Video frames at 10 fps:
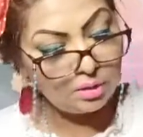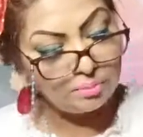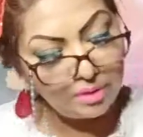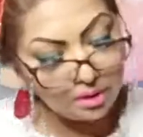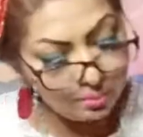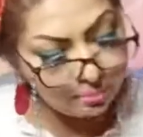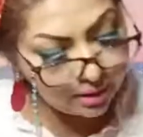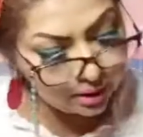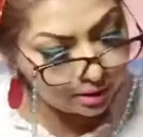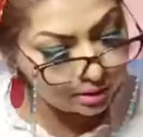be
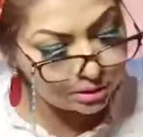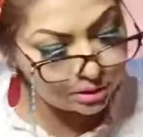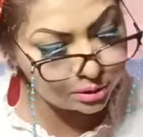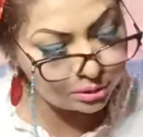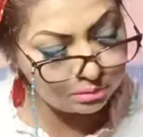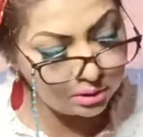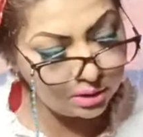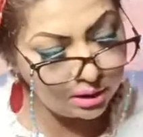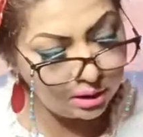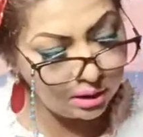making a decision.
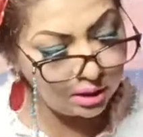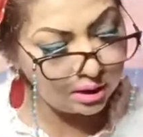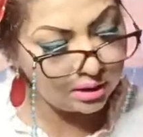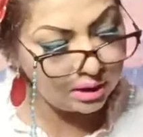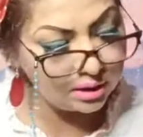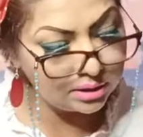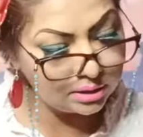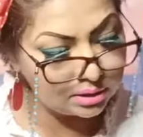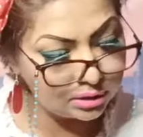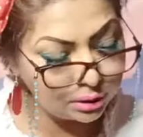Yeah, that
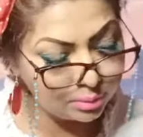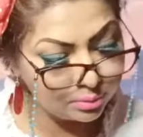is to